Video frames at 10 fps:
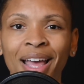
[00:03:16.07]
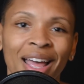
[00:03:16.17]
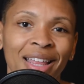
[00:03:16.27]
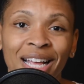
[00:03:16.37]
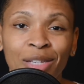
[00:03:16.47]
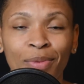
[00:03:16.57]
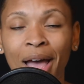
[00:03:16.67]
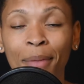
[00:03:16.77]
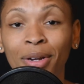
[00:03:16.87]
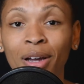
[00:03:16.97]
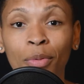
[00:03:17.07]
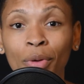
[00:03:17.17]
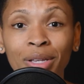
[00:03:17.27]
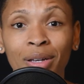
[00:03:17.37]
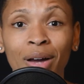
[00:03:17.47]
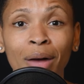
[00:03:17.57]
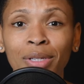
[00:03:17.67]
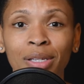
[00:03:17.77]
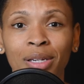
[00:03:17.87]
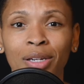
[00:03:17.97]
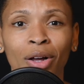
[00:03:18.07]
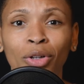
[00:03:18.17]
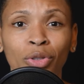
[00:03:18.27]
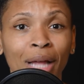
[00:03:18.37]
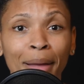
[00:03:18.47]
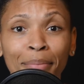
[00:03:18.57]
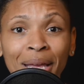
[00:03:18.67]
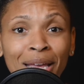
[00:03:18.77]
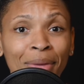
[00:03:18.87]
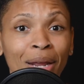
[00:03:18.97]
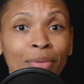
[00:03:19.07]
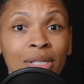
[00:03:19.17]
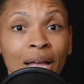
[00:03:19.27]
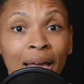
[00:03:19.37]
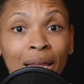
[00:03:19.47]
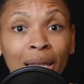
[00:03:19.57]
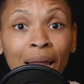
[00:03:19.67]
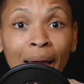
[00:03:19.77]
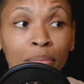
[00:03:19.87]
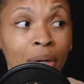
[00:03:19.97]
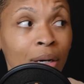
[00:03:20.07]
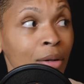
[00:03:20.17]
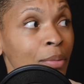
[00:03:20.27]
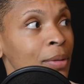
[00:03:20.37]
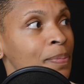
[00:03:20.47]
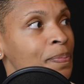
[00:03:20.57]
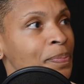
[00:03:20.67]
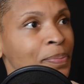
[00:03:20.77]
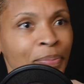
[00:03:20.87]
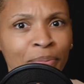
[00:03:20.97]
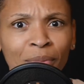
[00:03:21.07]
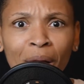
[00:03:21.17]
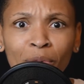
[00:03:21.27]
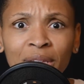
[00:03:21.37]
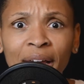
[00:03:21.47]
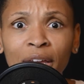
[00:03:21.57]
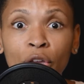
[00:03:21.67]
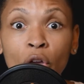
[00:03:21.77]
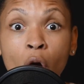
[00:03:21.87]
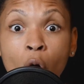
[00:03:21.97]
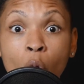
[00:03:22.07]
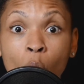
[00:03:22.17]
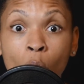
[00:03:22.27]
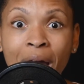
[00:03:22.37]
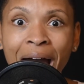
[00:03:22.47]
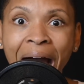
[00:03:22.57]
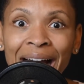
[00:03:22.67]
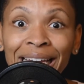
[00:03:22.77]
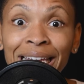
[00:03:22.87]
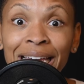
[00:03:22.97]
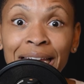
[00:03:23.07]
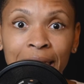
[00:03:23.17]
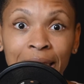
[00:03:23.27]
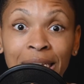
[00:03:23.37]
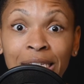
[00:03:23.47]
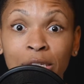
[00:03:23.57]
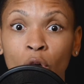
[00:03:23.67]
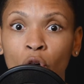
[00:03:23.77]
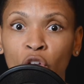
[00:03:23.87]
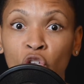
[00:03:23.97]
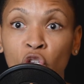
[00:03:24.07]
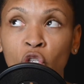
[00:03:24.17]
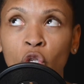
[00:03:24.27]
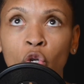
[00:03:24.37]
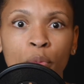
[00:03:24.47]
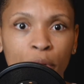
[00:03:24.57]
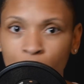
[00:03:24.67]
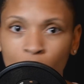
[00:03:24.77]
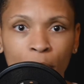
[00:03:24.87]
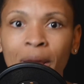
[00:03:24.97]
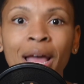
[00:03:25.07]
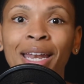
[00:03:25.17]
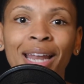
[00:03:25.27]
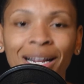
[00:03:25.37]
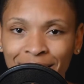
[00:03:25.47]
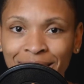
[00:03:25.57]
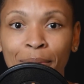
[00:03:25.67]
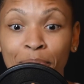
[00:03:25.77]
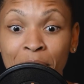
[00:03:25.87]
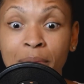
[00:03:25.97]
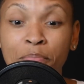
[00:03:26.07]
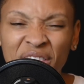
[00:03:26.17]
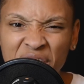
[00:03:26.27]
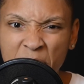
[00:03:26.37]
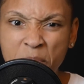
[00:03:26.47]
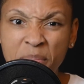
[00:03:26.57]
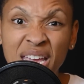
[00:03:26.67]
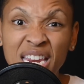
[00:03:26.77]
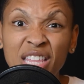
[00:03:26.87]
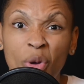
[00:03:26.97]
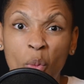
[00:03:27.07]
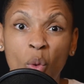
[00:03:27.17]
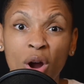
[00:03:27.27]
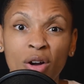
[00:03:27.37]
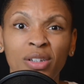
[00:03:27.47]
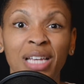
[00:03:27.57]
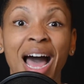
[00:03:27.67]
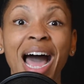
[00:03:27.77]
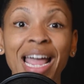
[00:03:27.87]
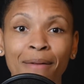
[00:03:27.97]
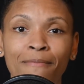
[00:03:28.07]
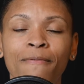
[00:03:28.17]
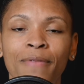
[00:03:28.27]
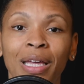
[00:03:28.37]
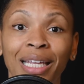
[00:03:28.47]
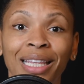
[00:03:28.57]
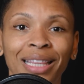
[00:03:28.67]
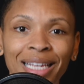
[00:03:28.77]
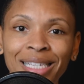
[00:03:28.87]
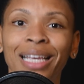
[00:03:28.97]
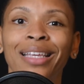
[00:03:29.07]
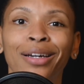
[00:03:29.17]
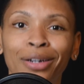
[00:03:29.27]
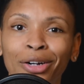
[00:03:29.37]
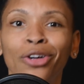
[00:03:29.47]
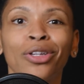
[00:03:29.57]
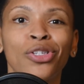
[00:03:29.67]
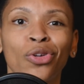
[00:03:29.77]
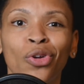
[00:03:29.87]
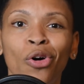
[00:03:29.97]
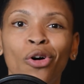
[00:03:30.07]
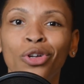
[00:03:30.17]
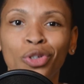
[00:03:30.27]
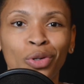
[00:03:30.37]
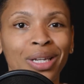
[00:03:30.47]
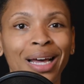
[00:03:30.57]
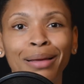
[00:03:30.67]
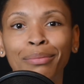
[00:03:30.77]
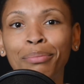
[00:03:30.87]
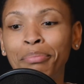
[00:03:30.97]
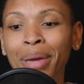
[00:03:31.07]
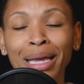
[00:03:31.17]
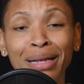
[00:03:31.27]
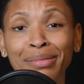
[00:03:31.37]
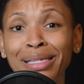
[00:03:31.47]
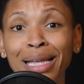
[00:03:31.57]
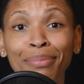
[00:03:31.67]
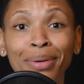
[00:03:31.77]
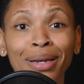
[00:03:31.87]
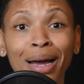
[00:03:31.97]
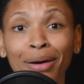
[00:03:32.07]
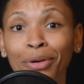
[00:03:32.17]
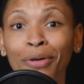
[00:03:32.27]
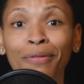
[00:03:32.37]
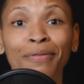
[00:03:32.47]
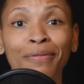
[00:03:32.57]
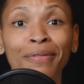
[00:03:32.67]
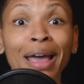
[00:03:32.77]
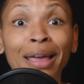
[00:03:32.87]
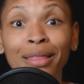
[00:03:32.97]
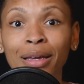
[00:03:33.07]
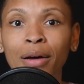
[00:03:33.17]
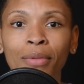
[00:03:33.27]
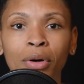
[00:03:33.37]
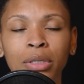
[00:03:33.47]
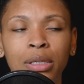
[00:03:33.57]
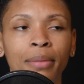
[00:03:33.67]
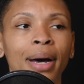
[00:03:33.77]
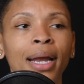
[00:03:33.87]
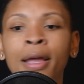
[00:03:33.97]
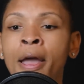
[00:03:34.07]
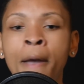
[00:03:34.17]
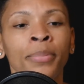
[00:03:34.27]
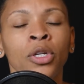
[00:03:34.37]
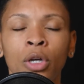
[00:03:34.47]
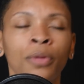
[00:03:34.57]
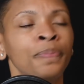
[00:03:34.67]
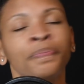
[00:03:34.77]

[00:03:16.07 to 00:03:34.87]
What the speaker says: And that's what happened a couple weeks ago. I was listening to Ultralight Beam and it was like light bulb. I was like, yo, I get it. This song is super dope. Not just the beat, but the meaning, the words. I am feeling this, and your girl is on an ultralight beam, stepping out on faith. Come on, somebody. So